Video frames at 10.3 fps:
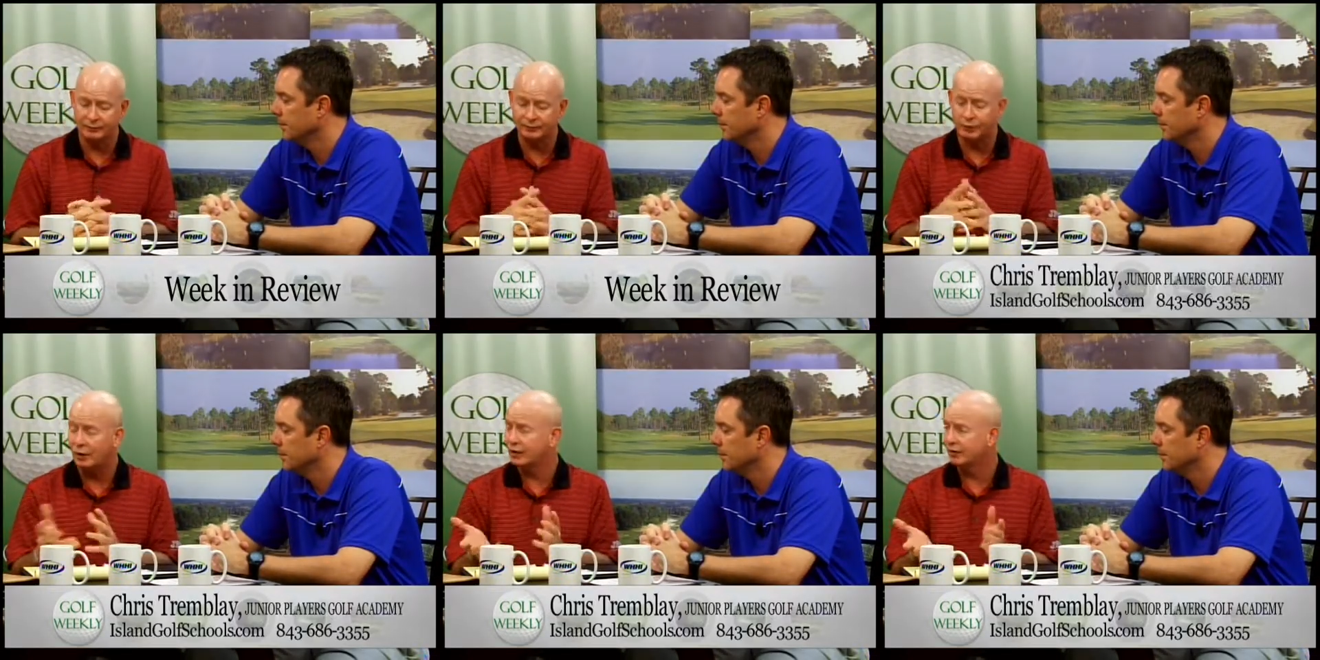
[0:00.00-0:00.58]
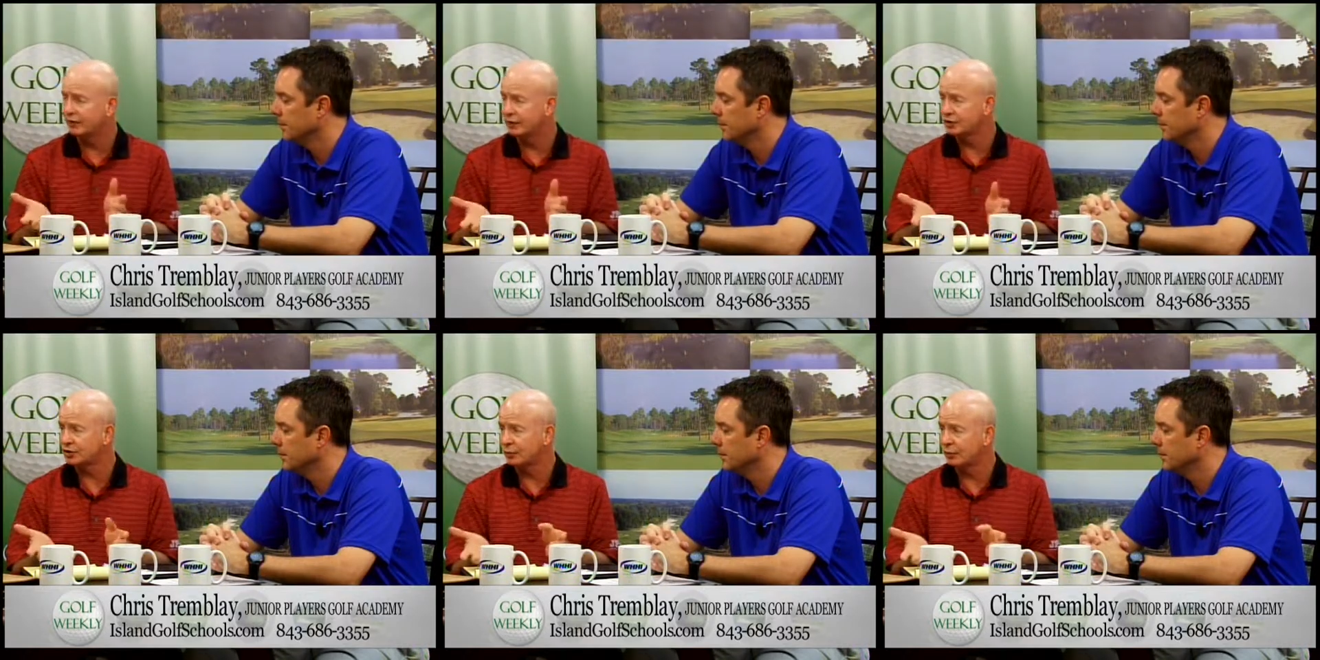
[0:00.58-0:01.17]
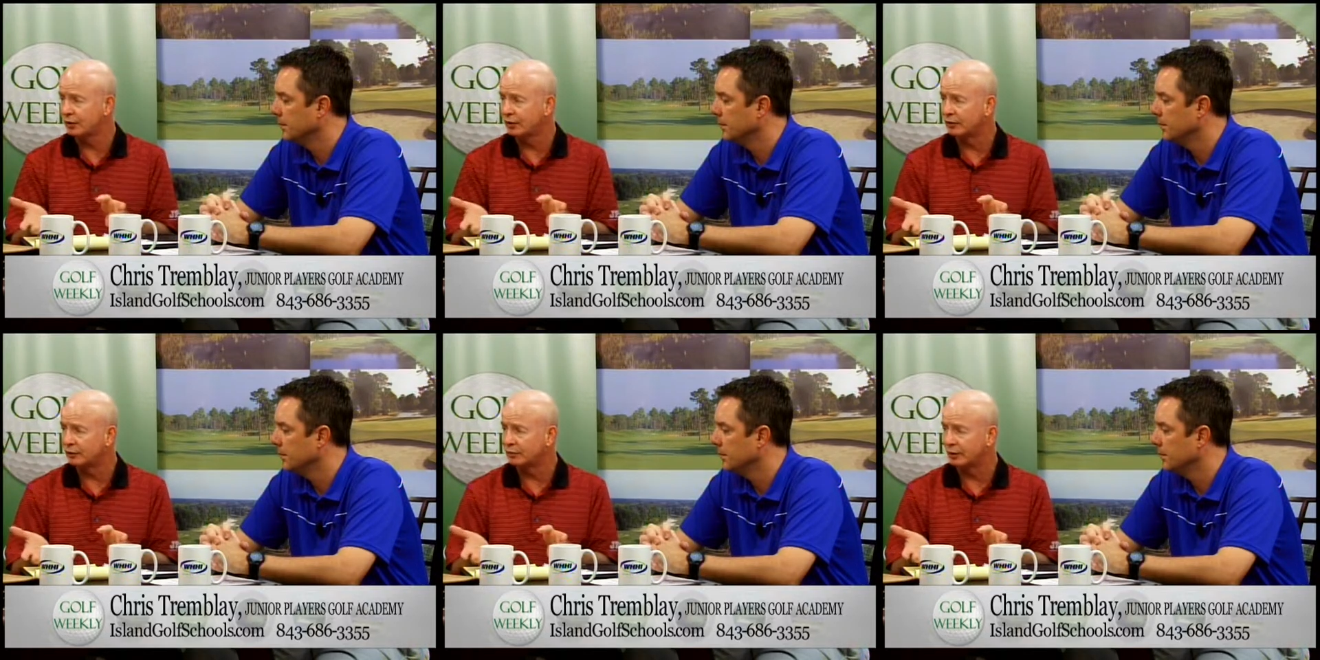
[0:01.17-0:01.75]
Speaker 1: the way he finished up with all
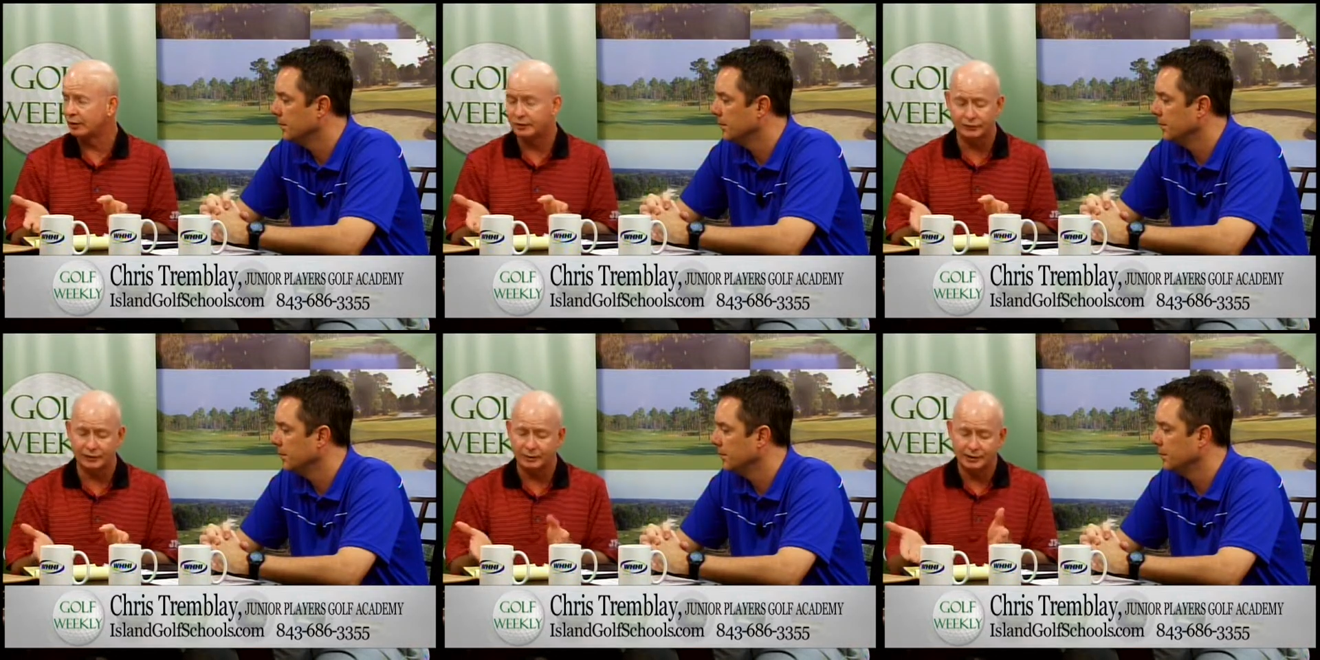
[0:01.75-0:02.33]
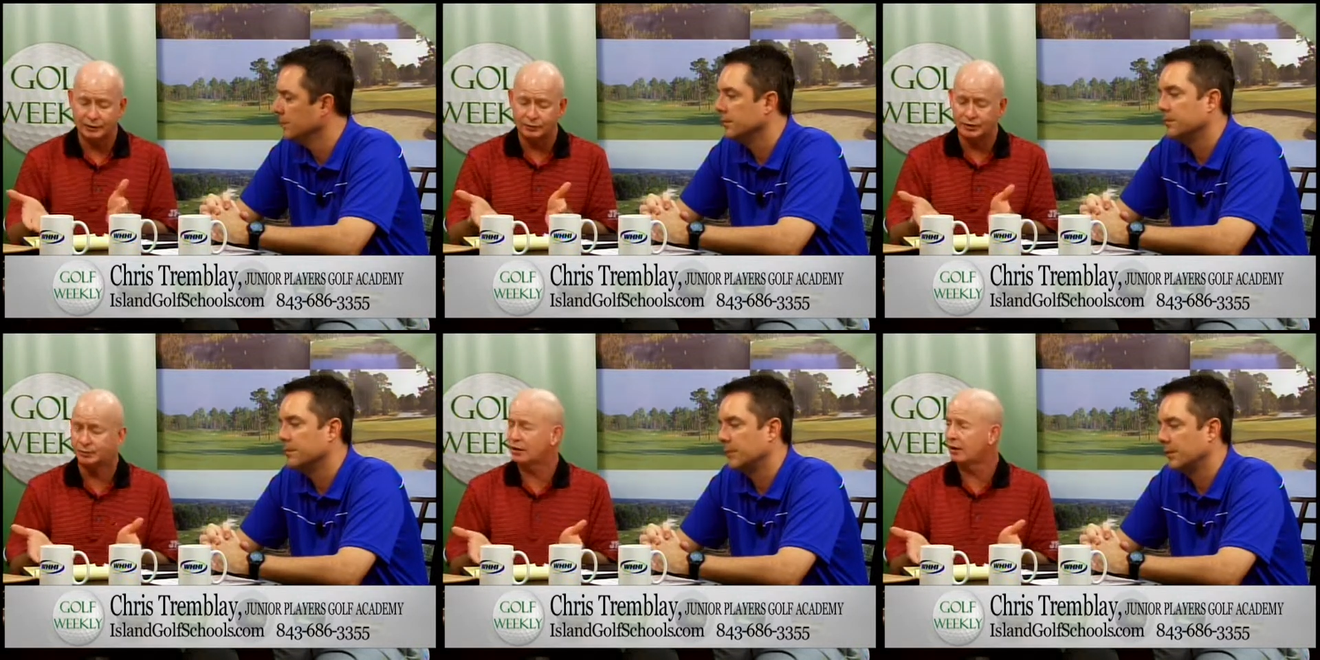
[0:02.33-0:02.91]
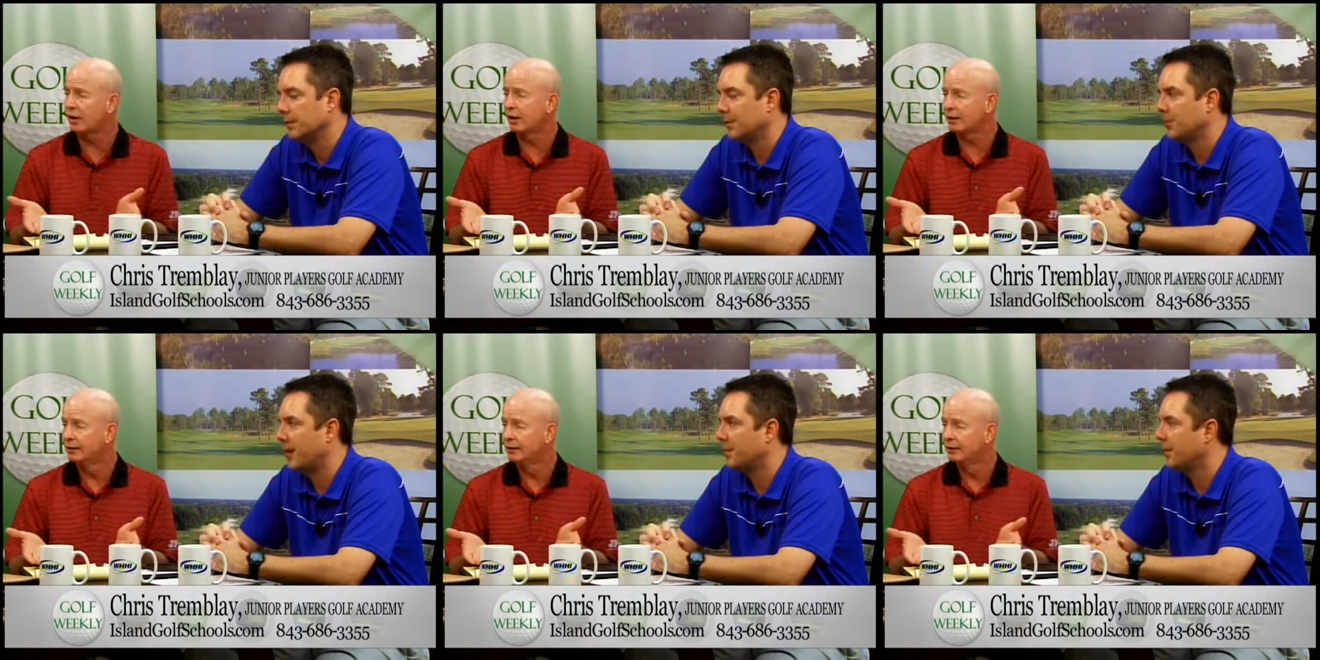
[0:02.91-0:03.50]
those birdies. I mean, you know, five, Tim Clark. Five,
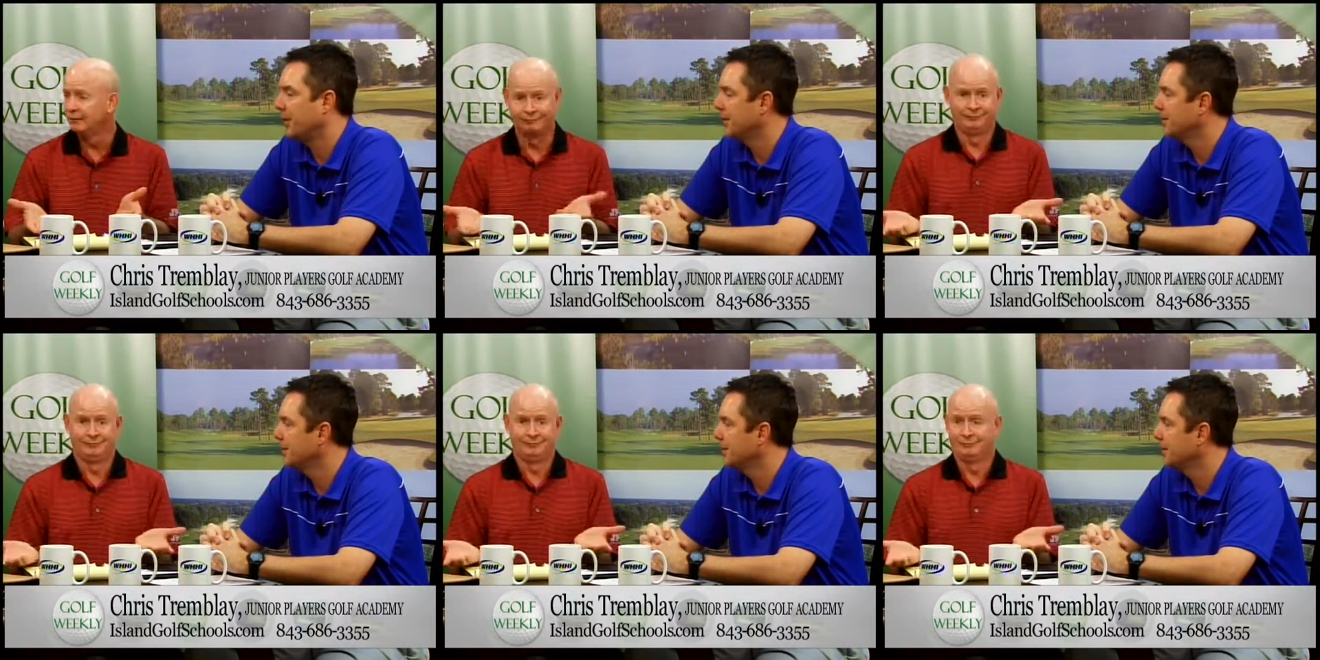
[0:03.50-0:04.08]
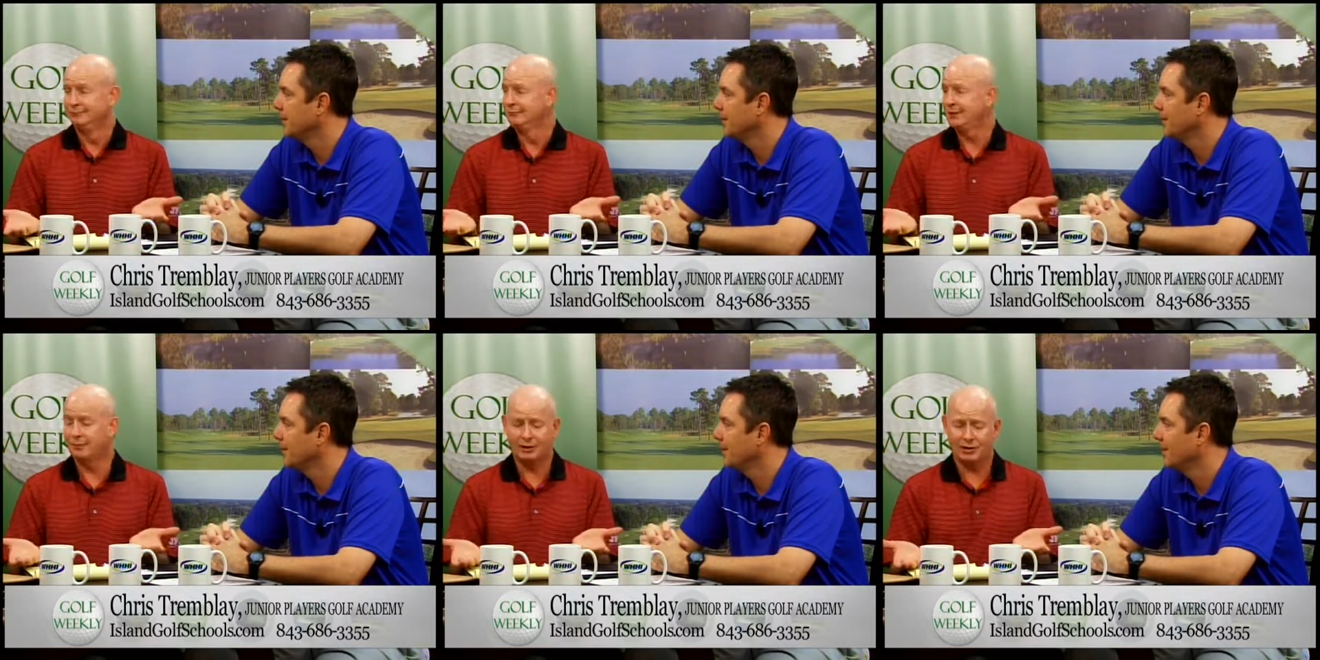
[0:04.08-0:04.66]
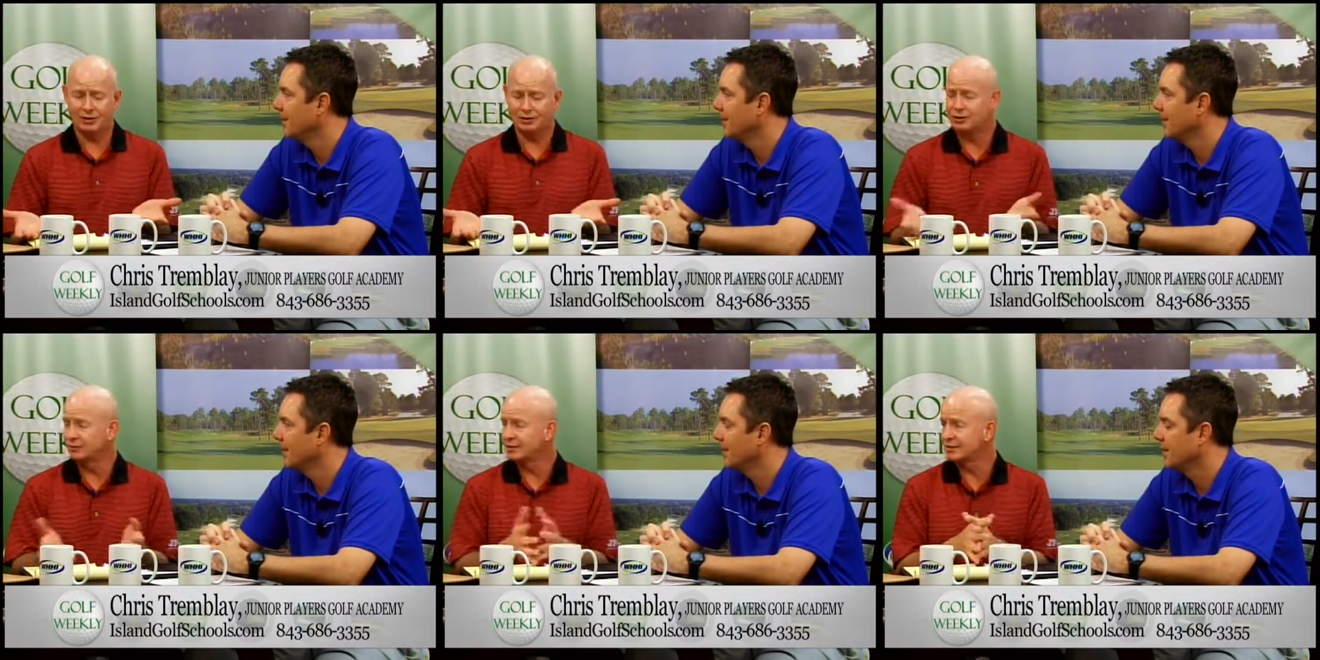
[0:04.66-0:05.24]
five birdies, in a row. Tim Clark shoots